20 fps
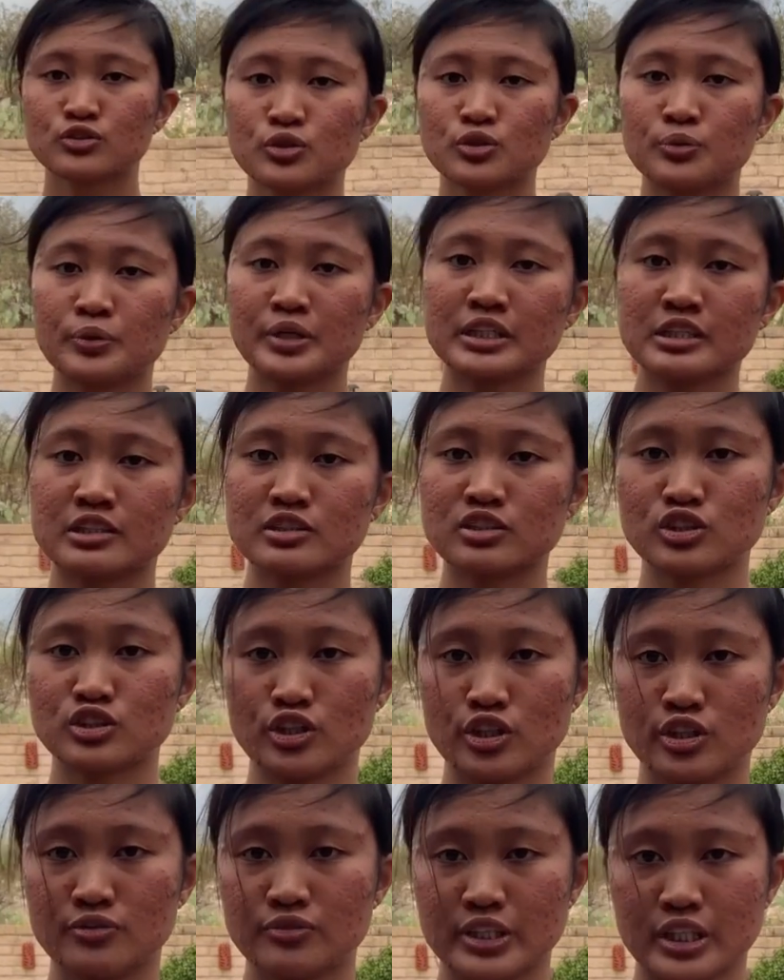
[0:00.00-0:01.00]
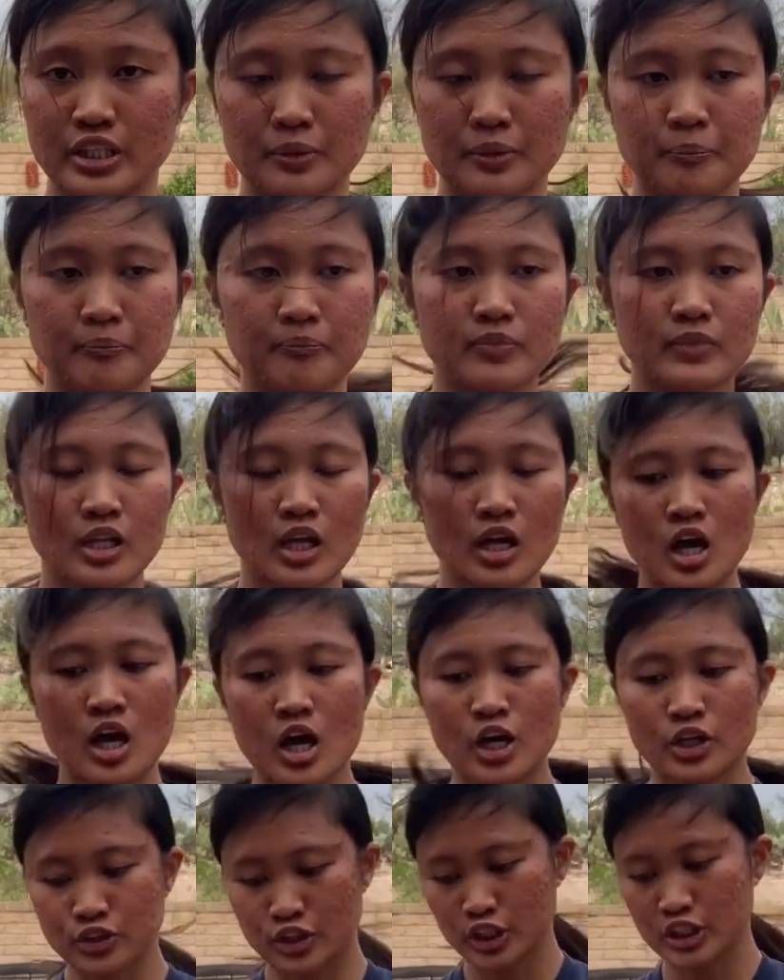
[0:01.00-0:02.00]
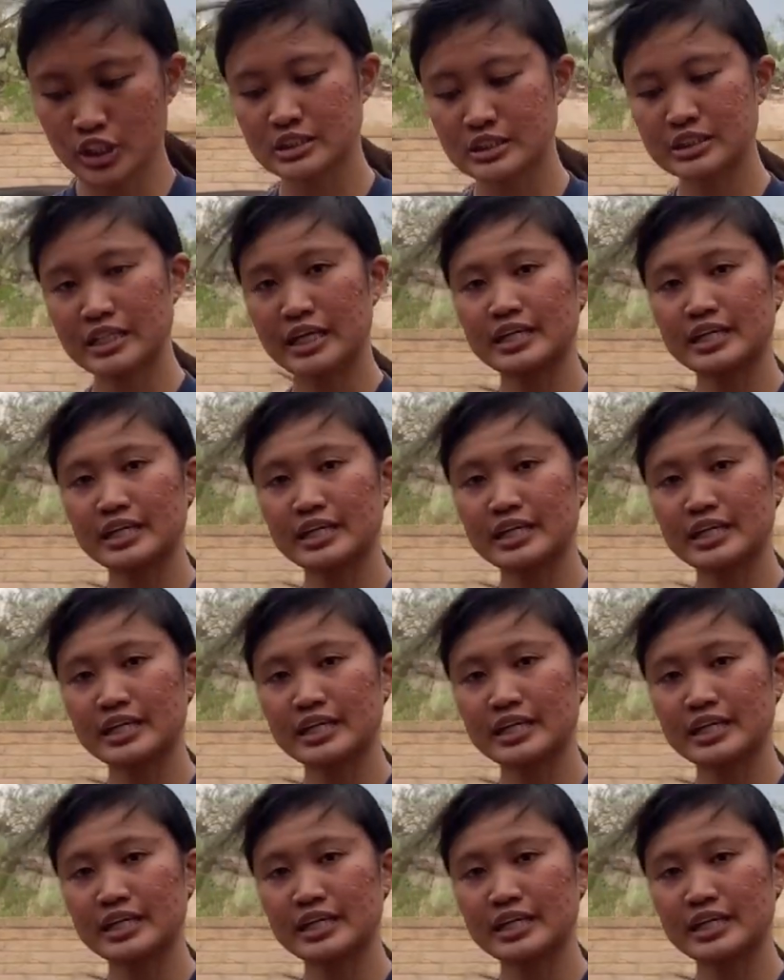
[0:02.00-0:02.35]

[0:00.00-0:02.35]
doing the serving. There's